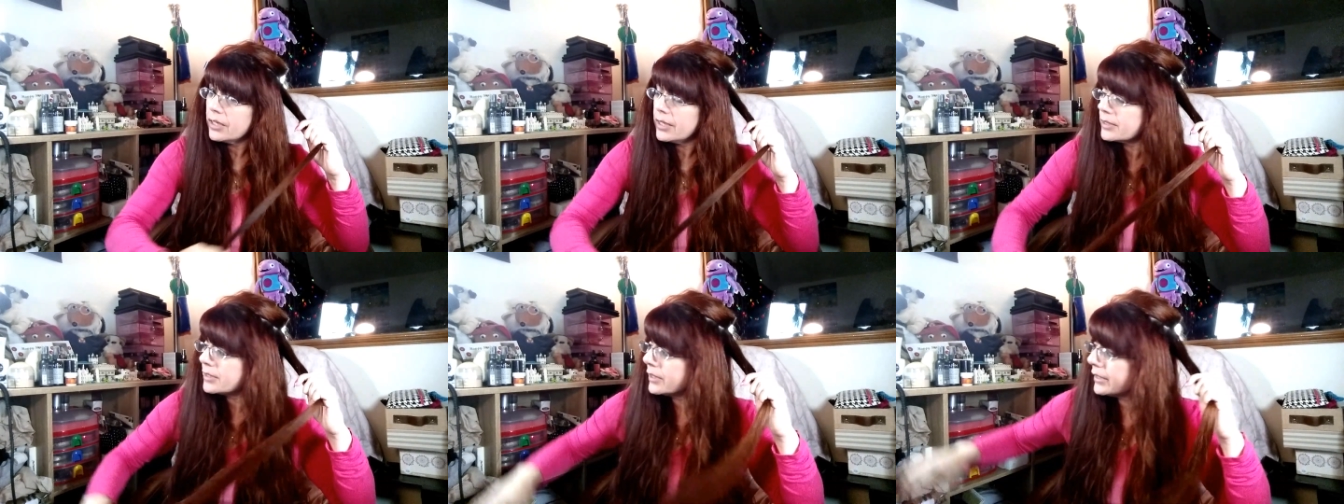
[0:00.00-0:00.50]

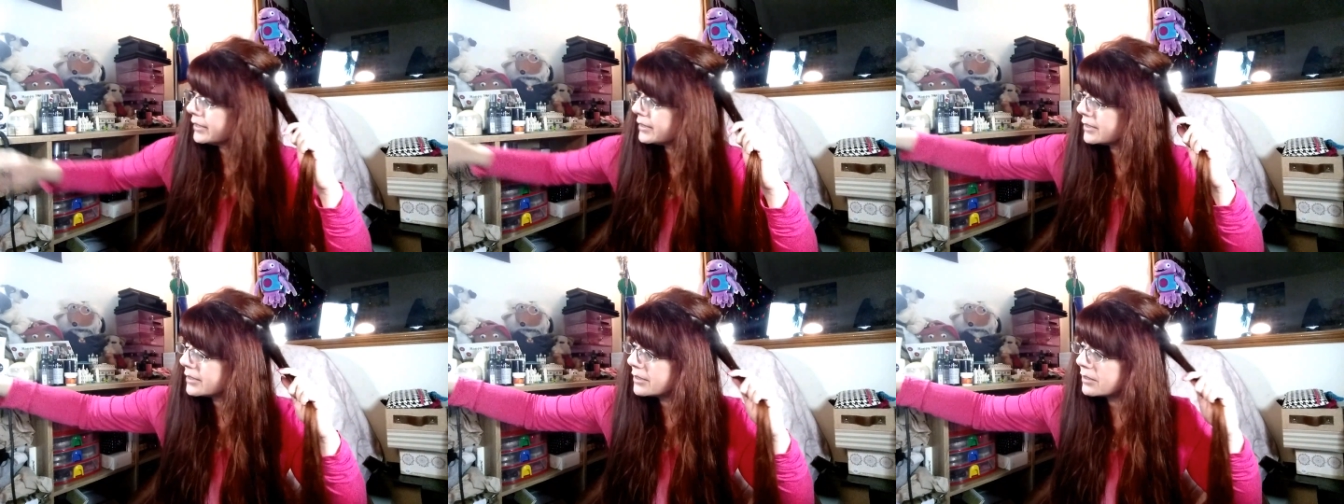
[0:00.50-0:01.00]
is that
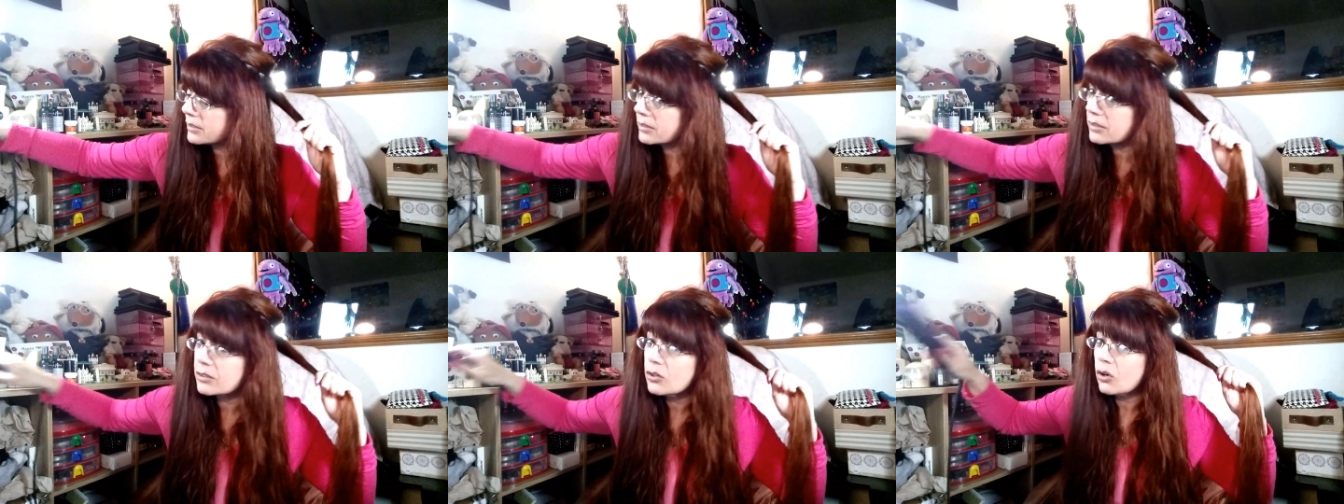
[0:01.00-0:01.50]

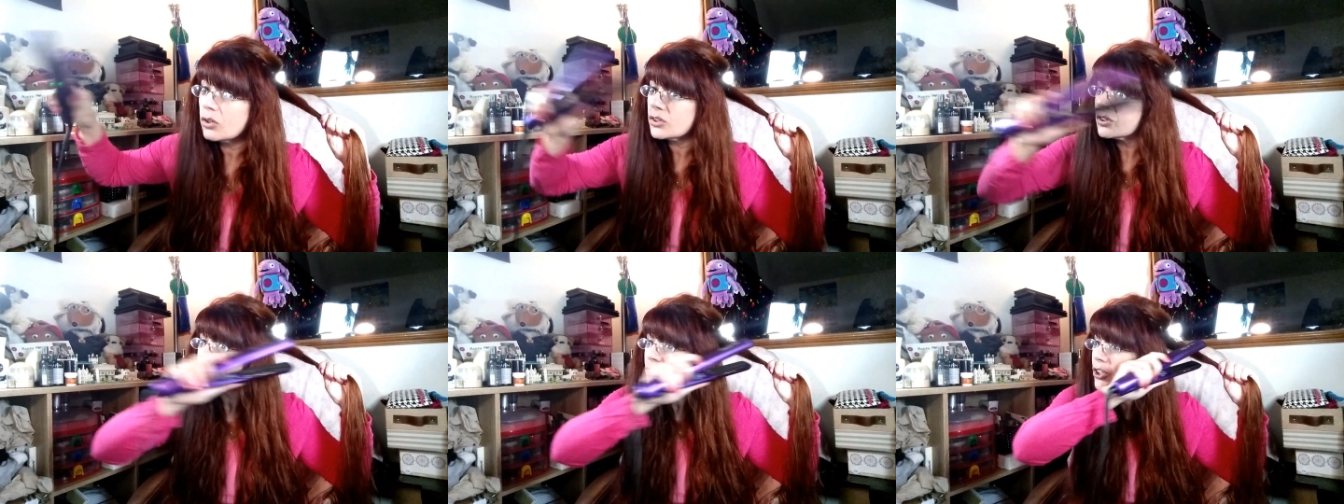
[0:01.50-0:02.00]
it's got
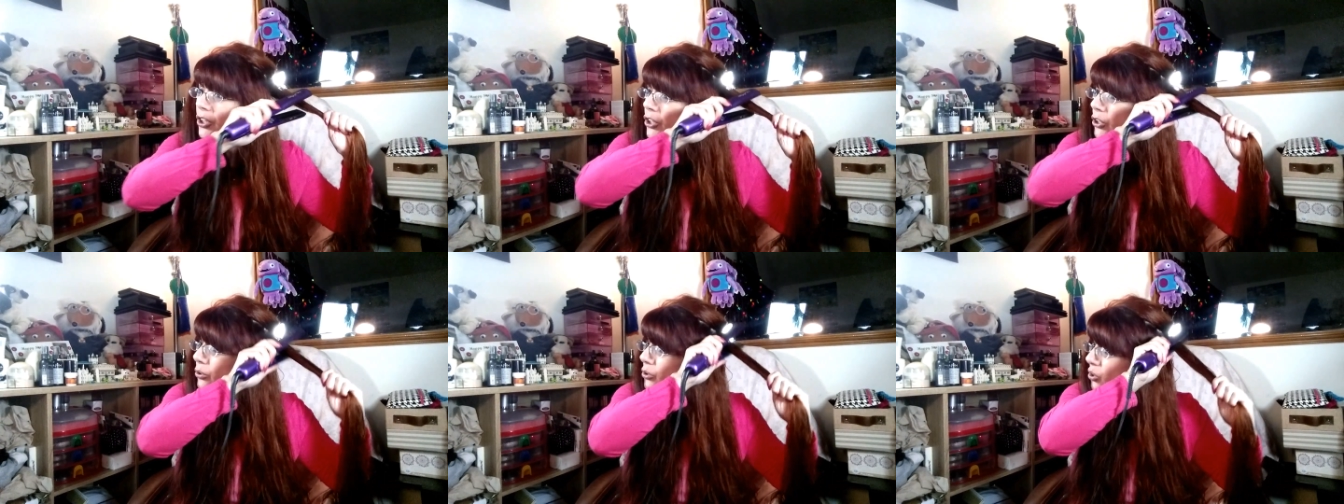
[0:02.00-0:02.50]
such a
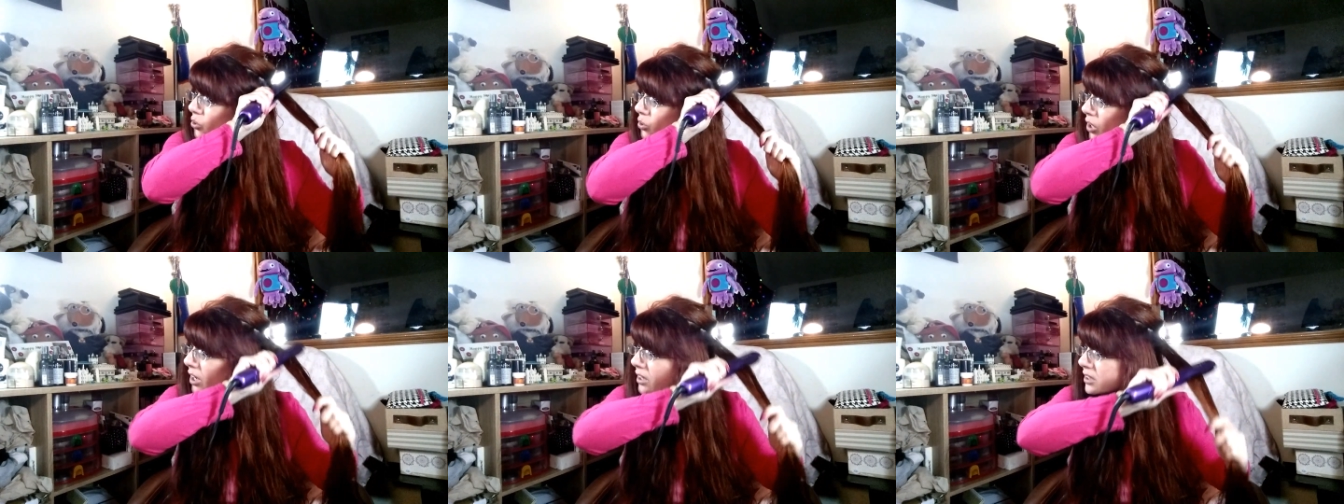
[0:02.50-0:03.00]
huge
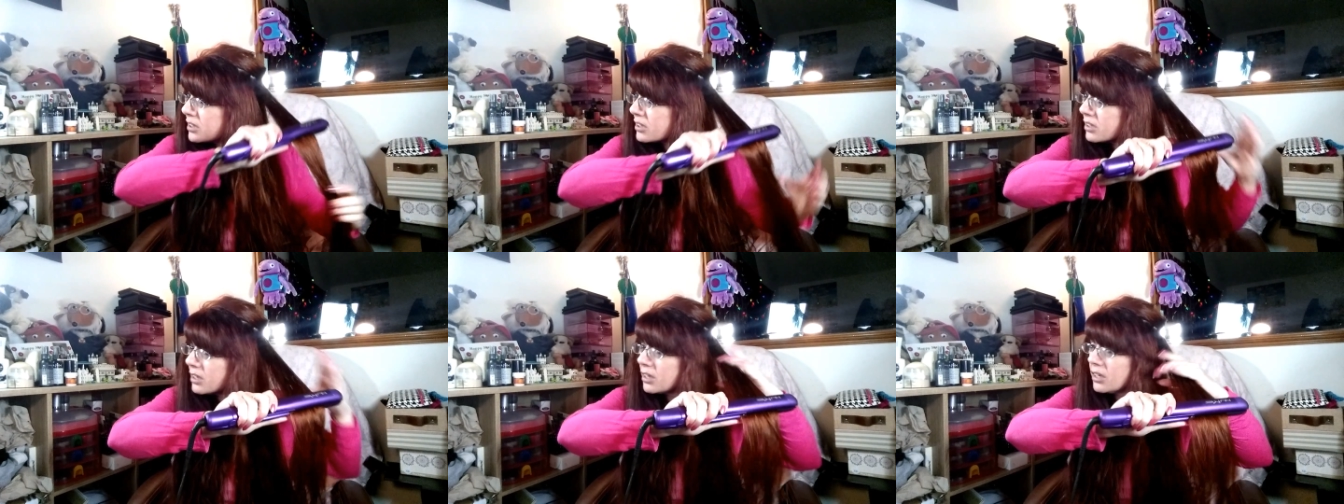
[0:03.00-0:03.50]

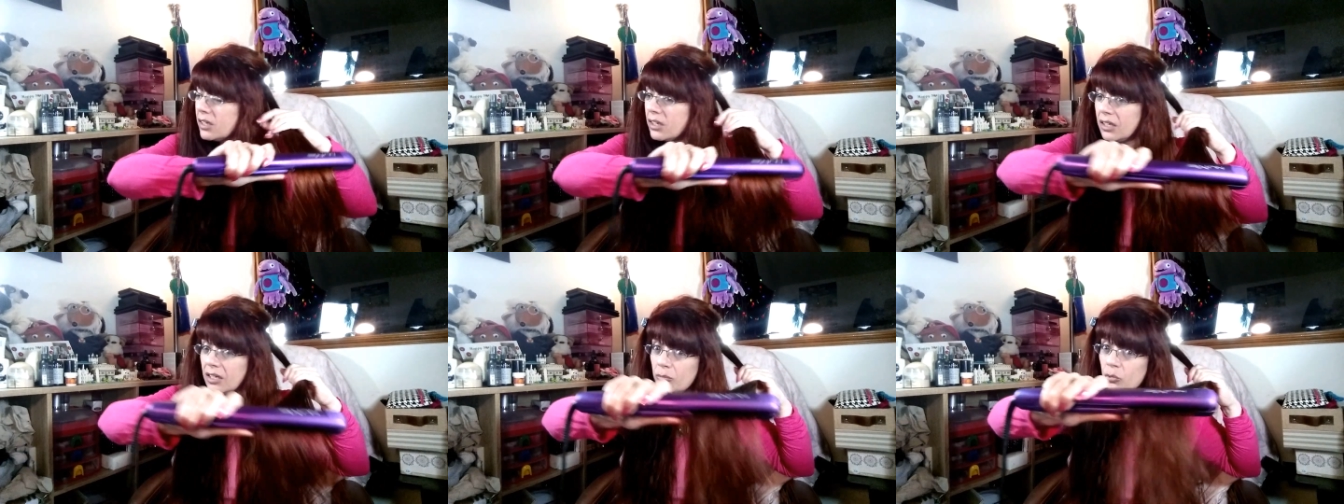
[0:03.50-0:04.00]
crust,
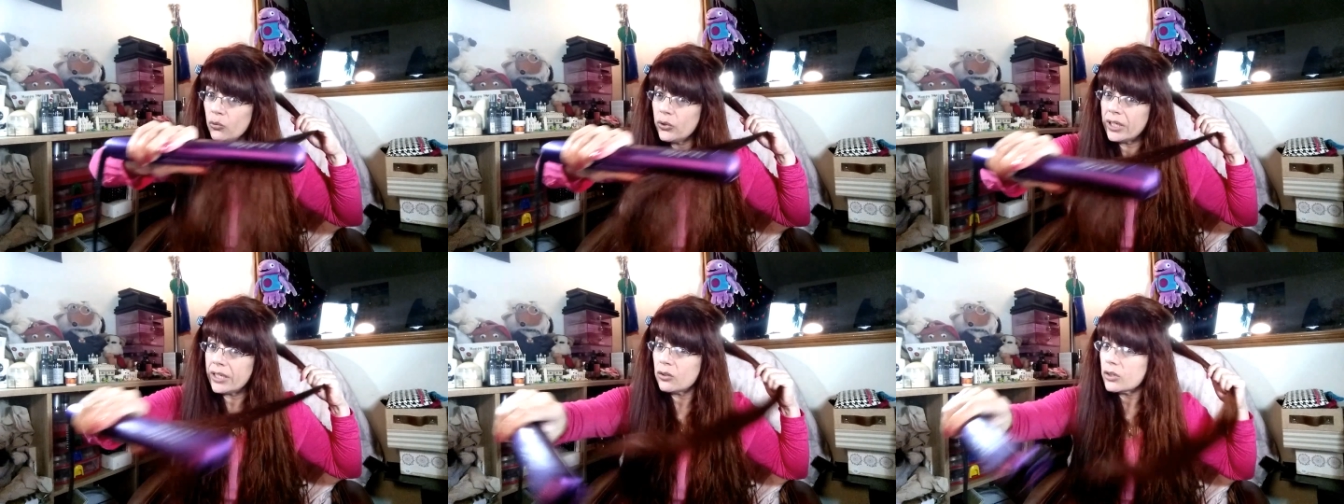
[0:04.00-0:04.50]
and I'm really